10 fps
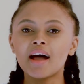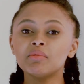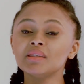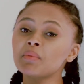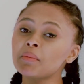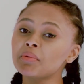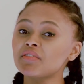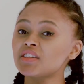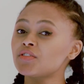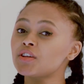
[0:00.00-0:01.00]
In my
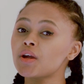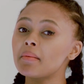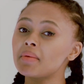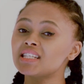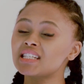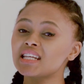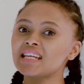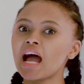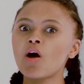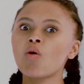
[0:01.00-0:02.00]
previous video, I mentioned
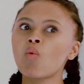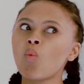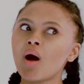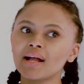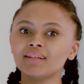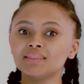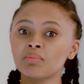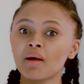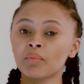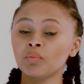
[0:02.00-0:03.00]
how wild
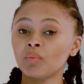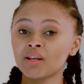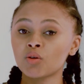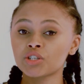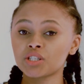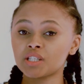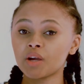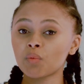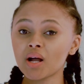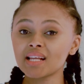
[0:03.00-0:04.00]
my
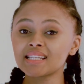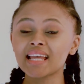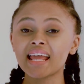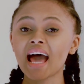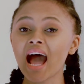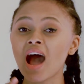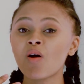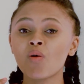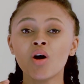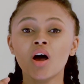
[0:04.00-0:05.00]
nausea was and
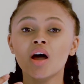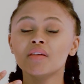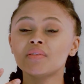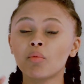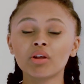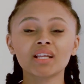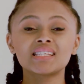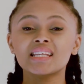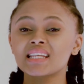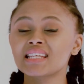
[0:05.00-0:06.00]
how the morning
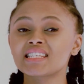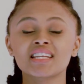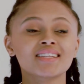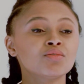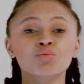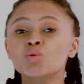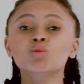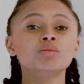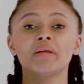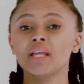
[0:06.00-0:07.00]
sickness just
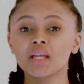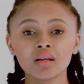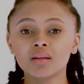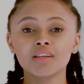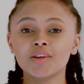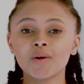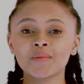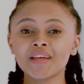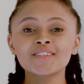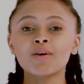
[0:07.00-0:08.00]
ruled me.
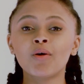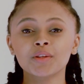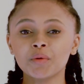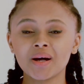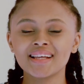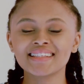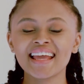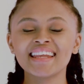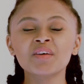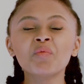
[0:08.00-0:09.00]
That's all it was.
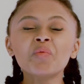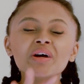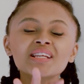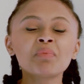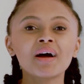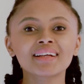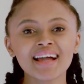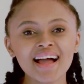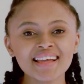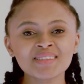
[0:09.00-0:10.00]
And the worst part,
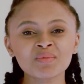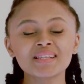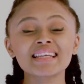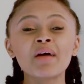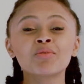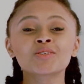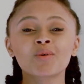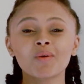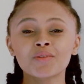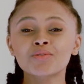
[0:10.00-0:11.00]
guys, was I was
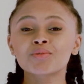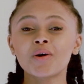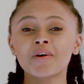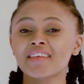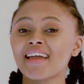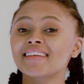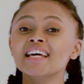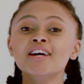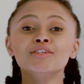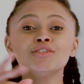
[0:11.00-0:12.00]
going through all
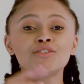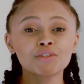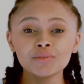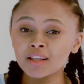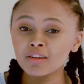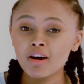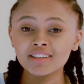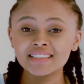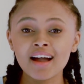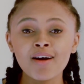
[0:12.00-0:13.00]
that during
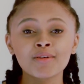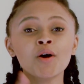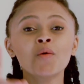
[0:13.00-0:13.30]
lockdown